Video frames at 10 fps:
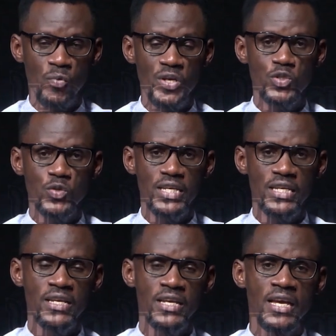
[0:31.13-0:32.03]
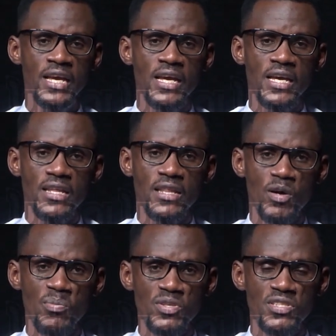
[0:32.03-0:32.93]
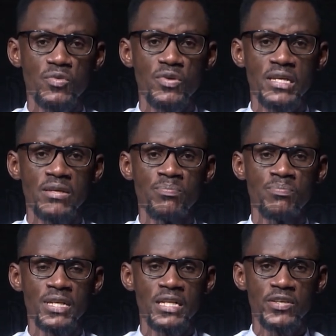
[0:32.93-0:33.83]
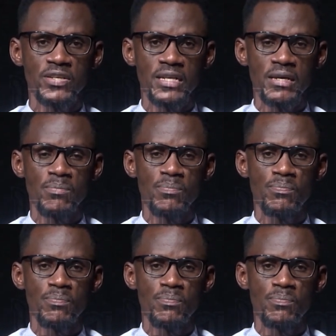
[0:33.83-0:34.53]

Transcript: We're talking the 1.3 billion